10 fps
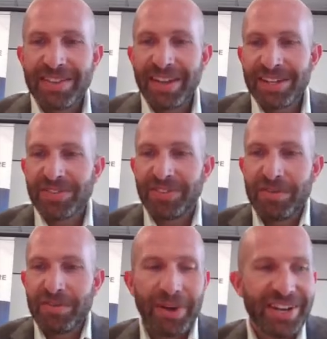thanks for
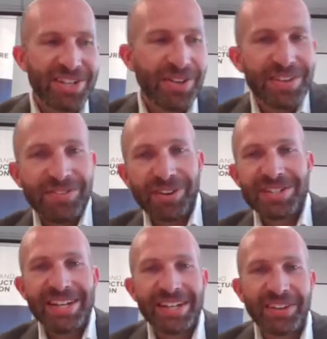everybody for
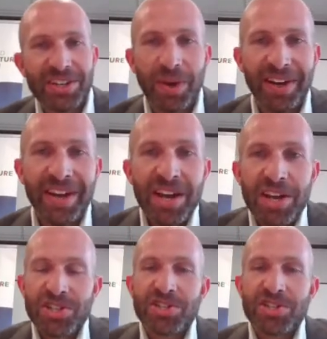attending this one. Just